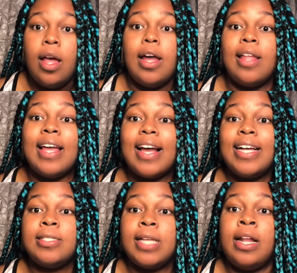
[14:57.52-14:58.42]
And like I
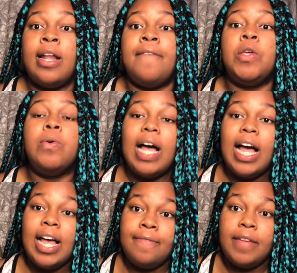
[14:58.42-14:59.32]
said, if you
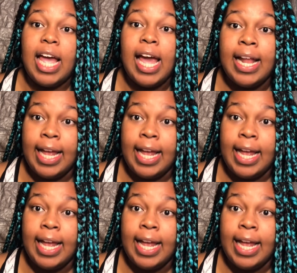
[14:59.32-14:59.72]
have 8